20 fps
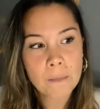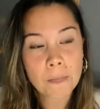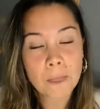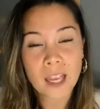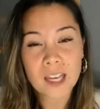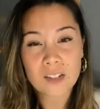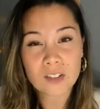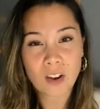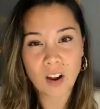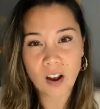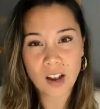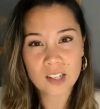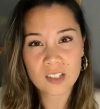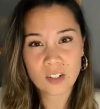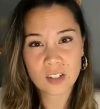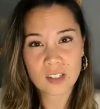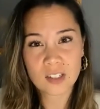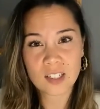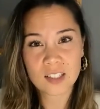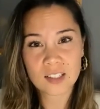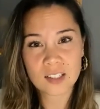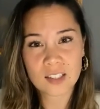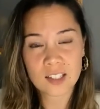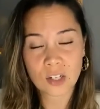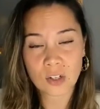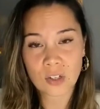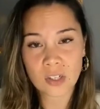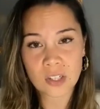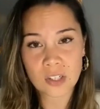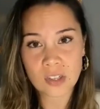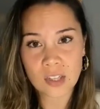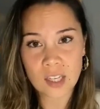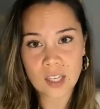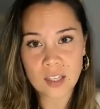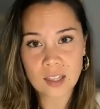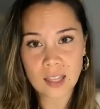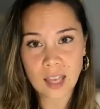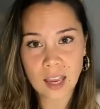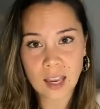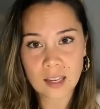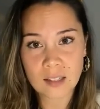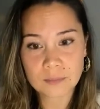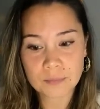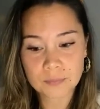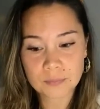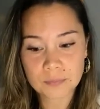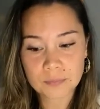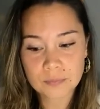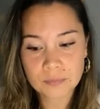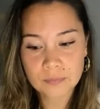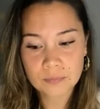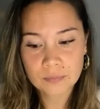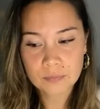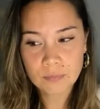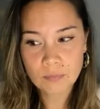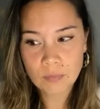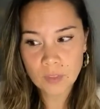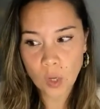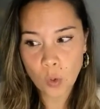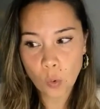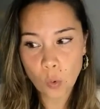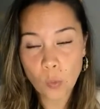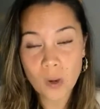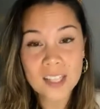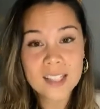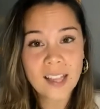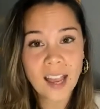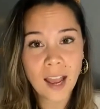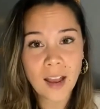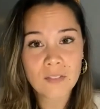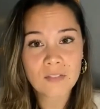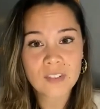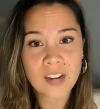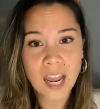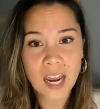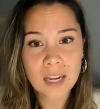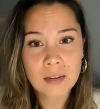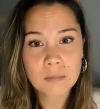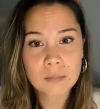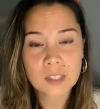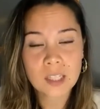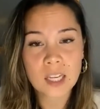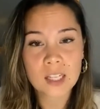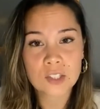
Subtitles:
I don't necessarily think they always have names.